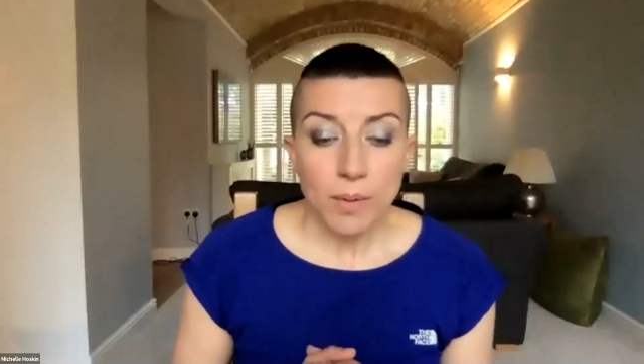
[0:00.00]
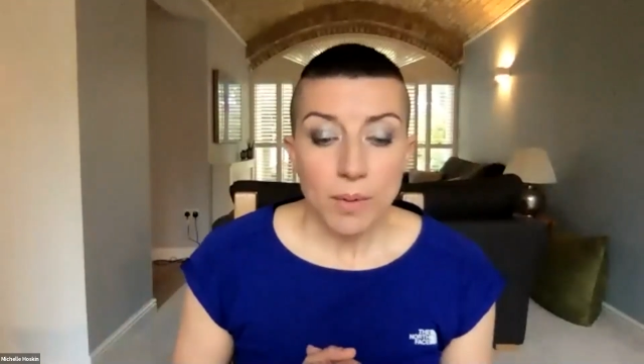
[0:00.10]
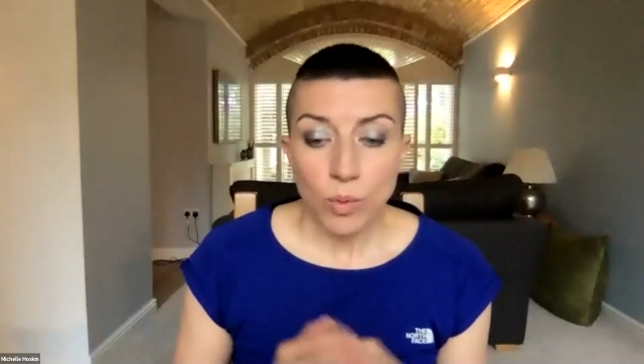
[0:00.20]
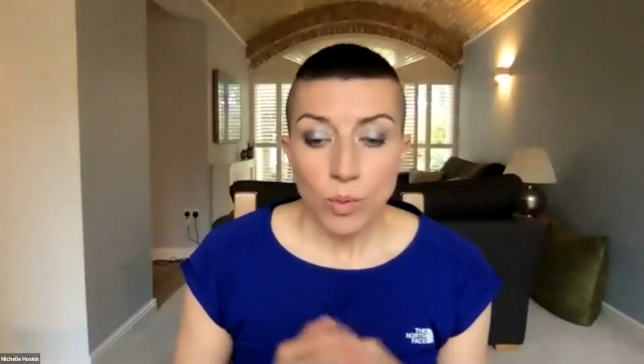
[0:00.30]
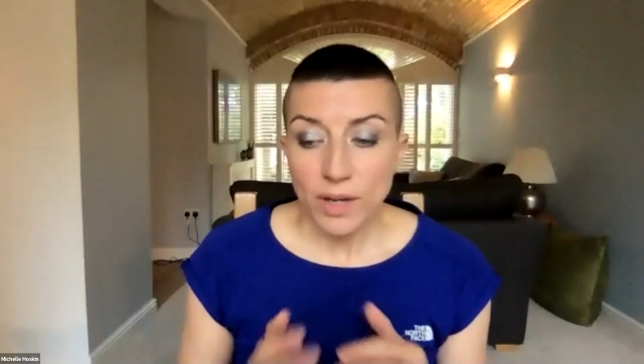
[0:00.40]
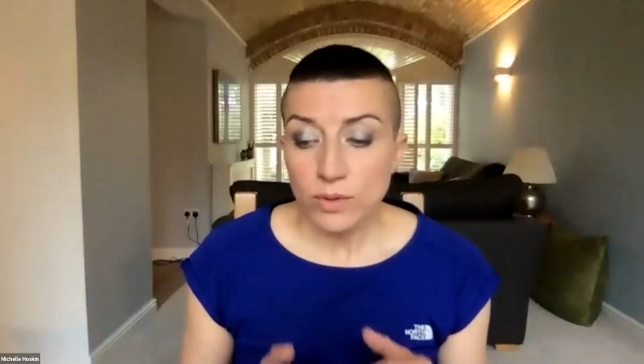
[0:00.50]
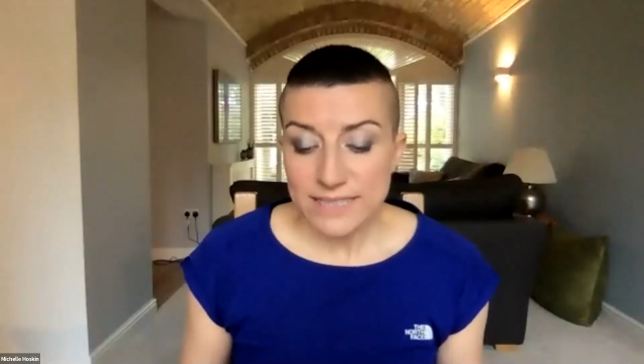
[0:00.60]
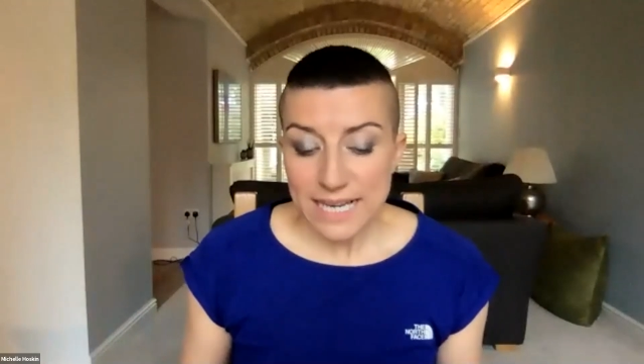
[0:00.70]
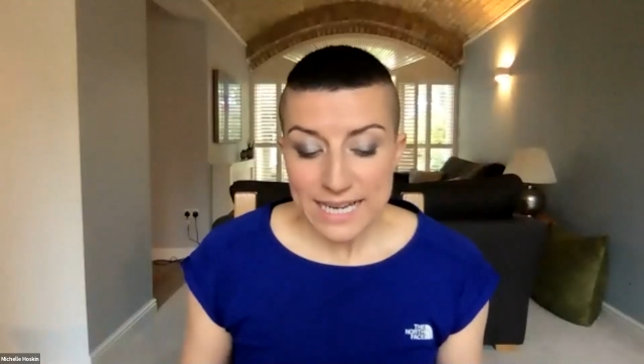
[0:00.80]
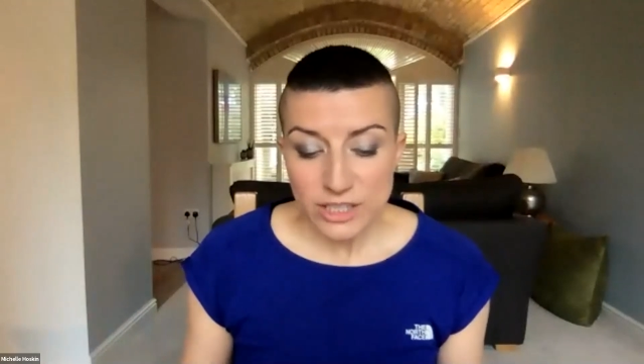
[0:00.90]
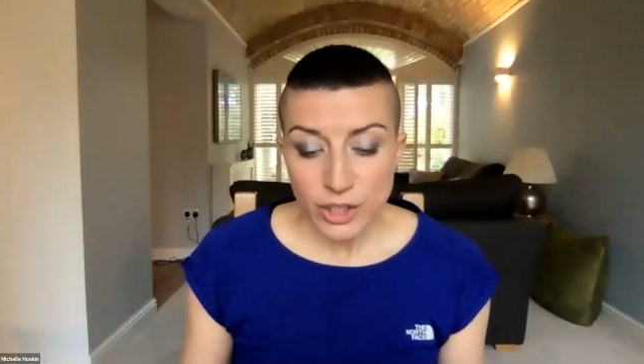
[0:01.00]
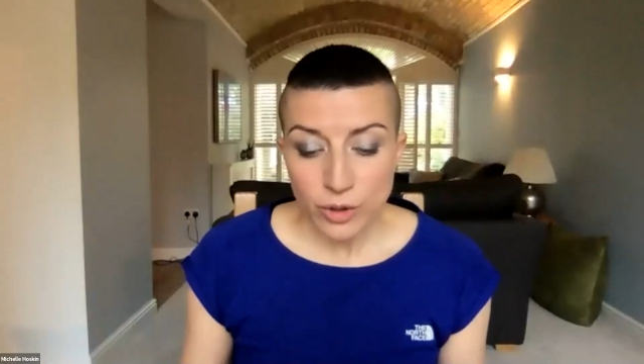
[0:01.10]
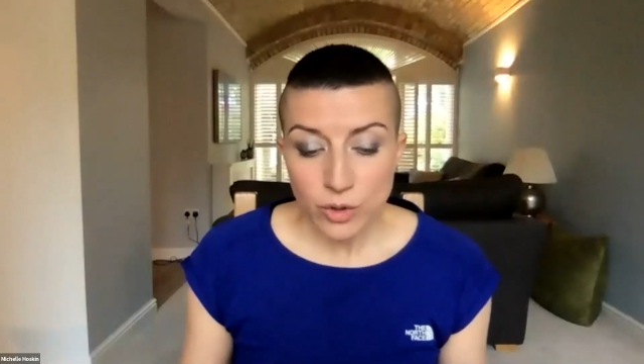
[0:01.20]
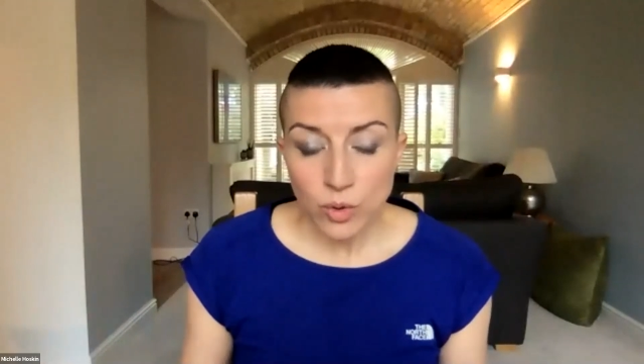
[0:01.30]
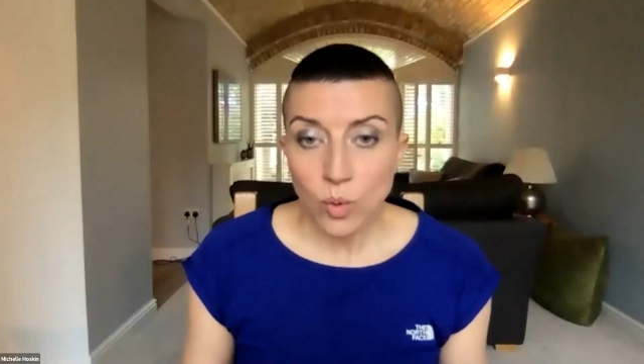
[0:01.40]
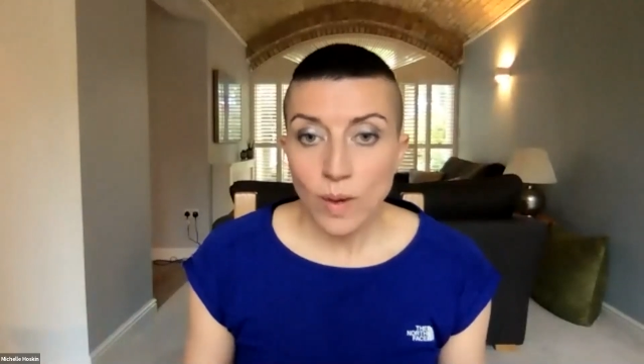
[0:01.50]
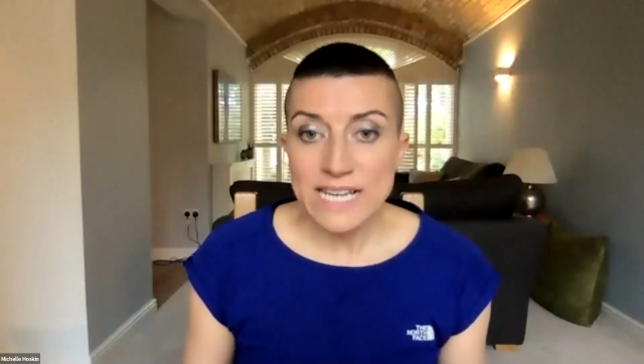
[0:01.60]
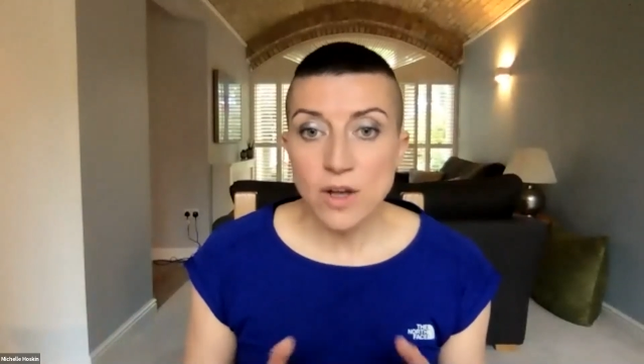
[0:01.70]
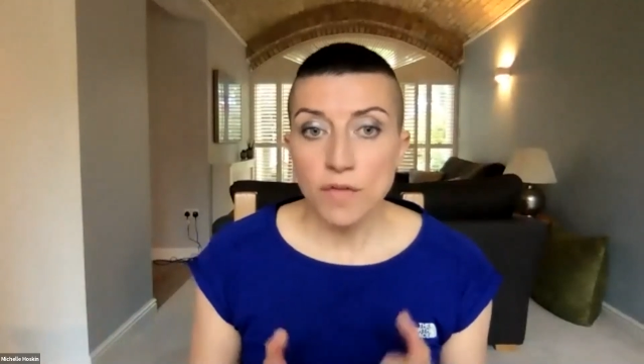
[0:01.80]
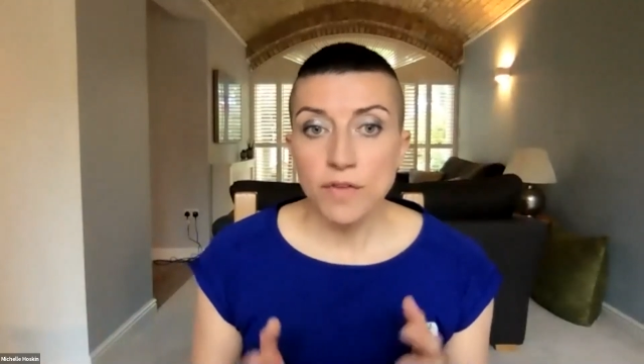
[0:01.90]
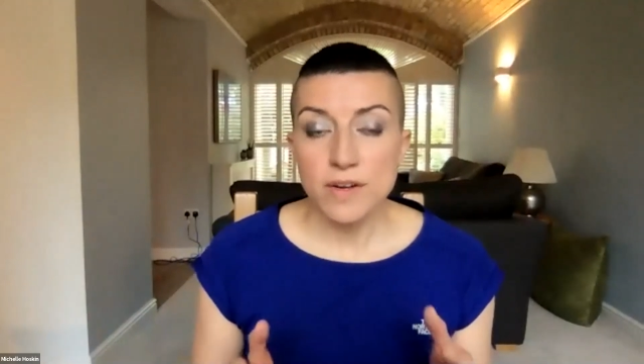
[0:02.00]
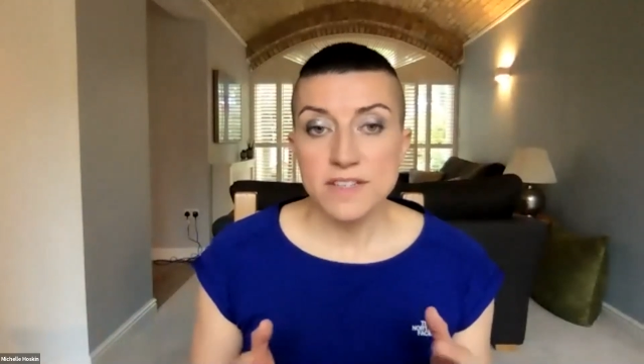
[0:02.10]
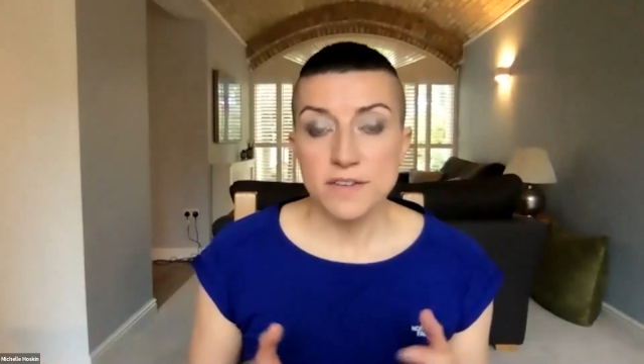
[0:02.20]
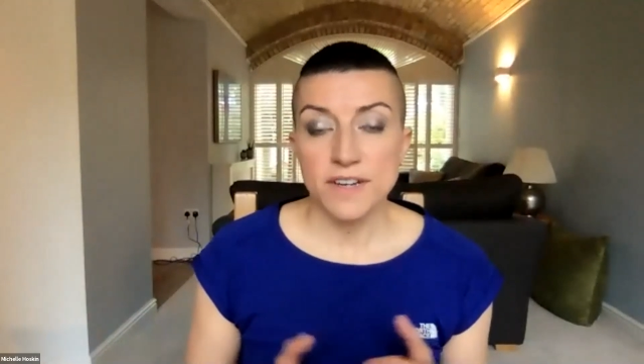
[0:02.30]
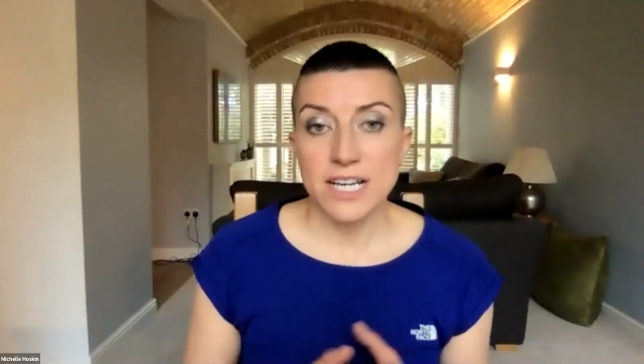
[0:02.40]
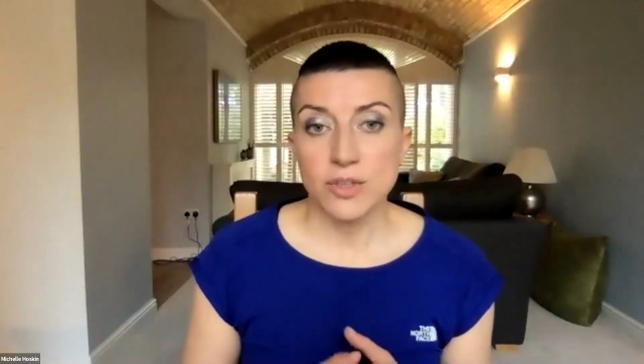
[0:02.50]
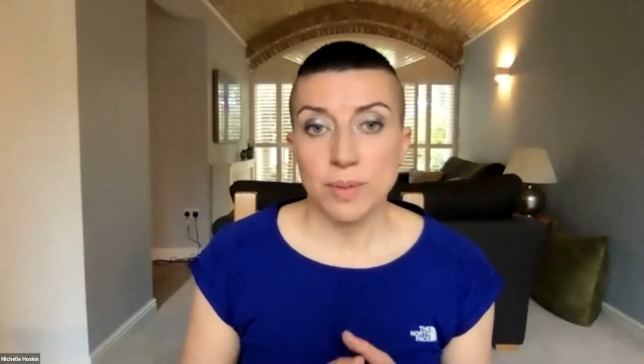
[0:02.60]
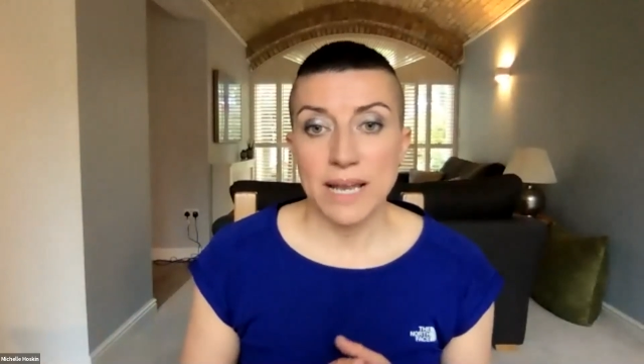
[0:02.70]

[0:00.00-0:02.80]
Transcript: What I would say is you can always offer as a financial